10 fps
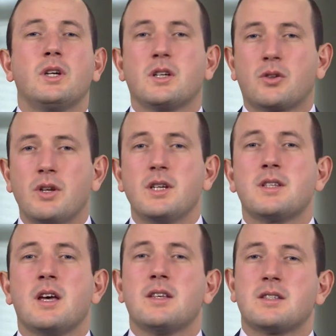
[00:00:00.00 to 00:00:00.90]

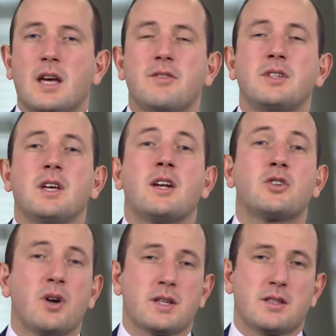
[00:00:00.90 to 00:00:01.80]
increase safety and
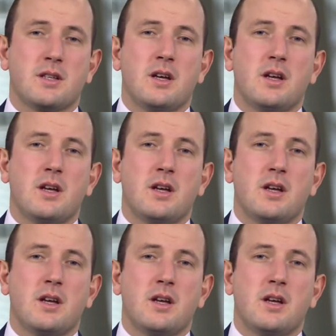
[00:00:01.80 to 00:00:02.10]
trust.